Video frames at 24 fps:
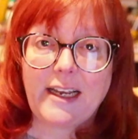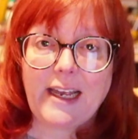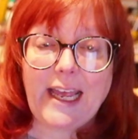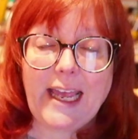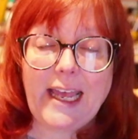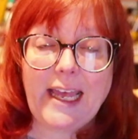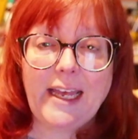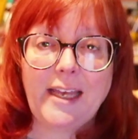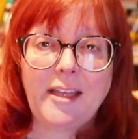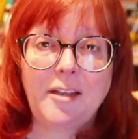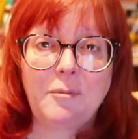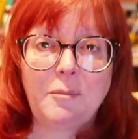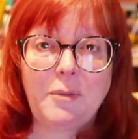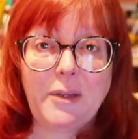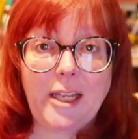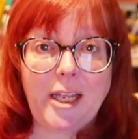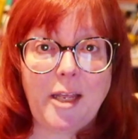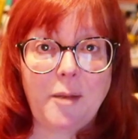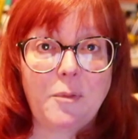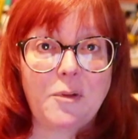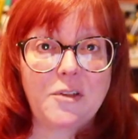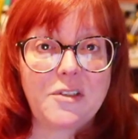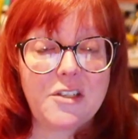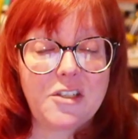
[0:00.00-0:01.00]
and be
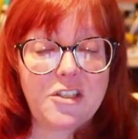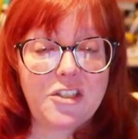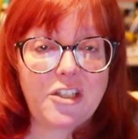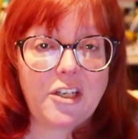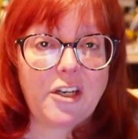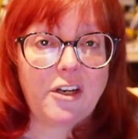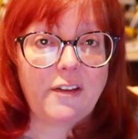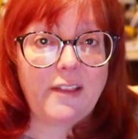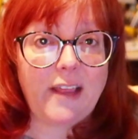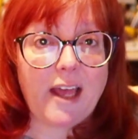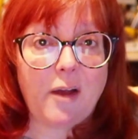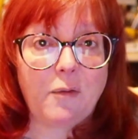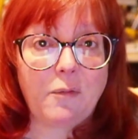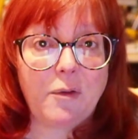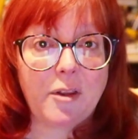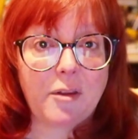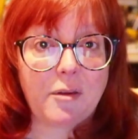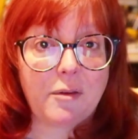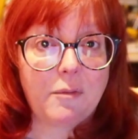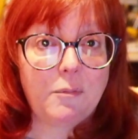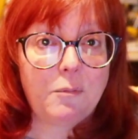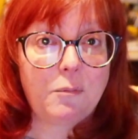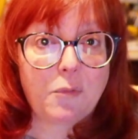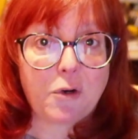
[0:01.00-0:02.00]
able to share that
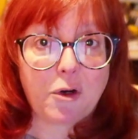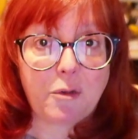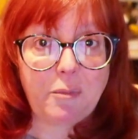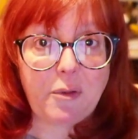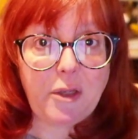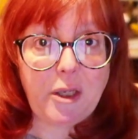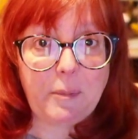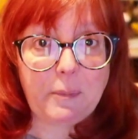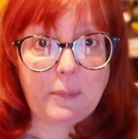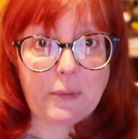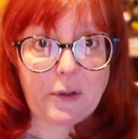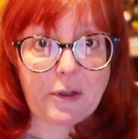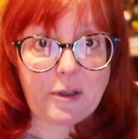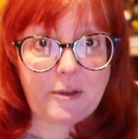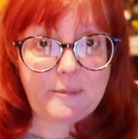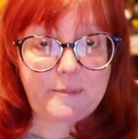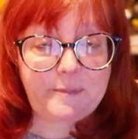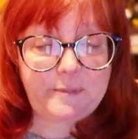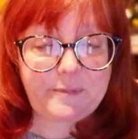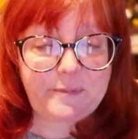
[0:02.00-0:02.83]
with more people.